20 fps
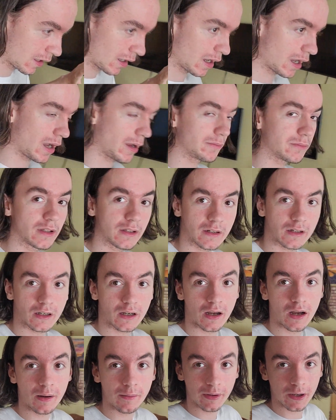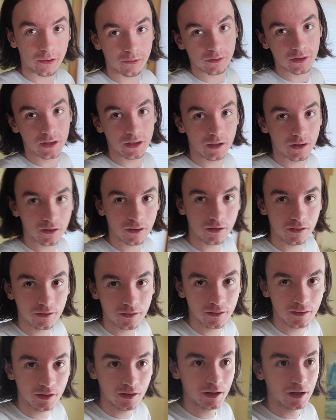I'm going to come out here
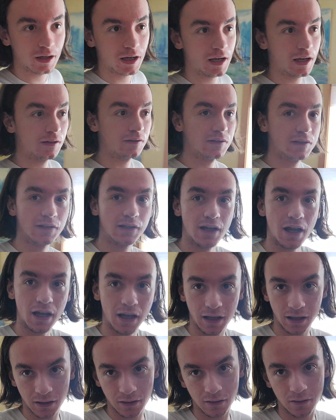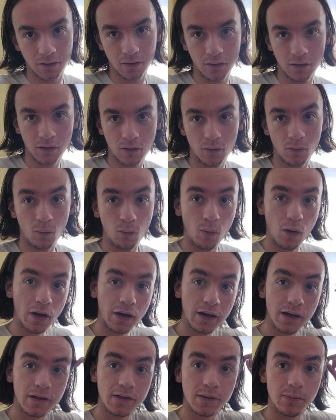and say what
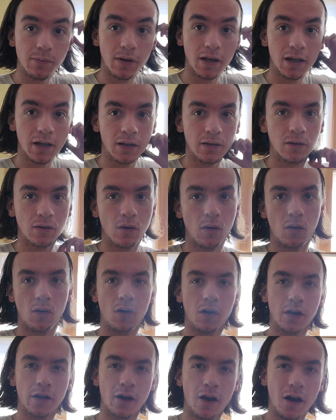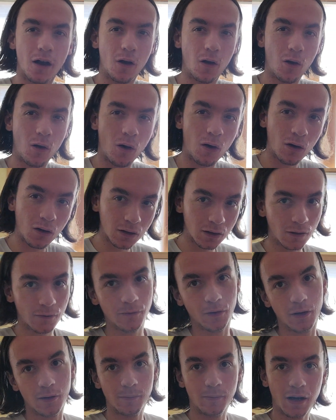has been on all of
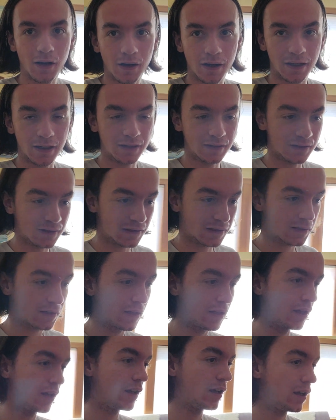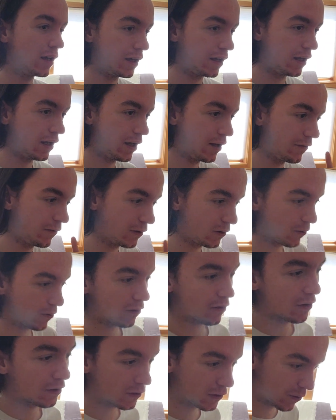our minds if
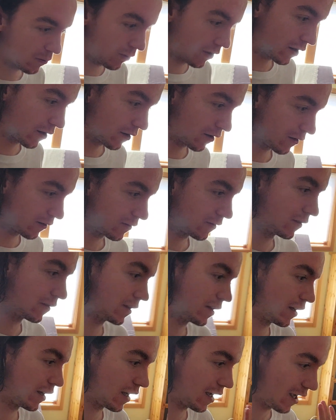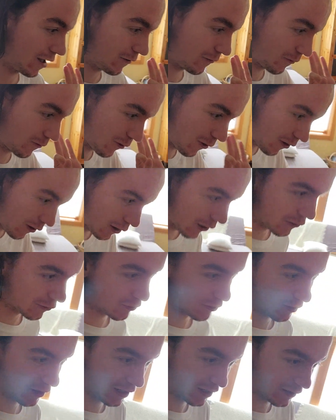you're on Twitter and follow
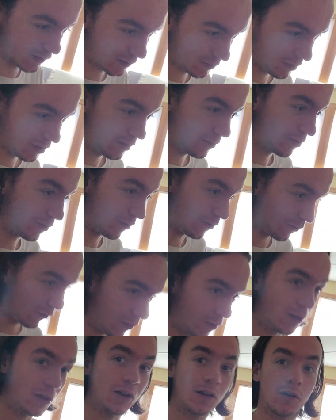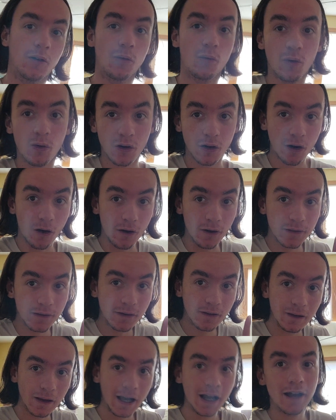trans people, or on the
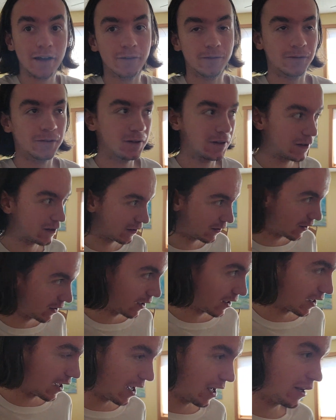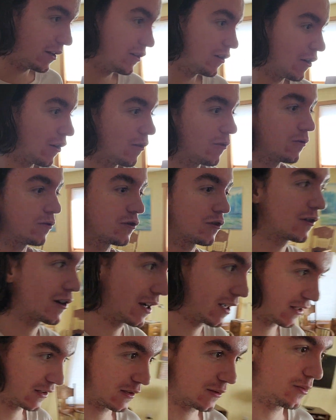left and know
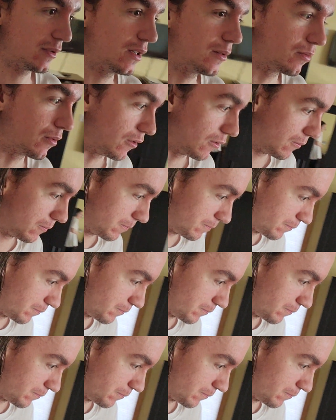trans people.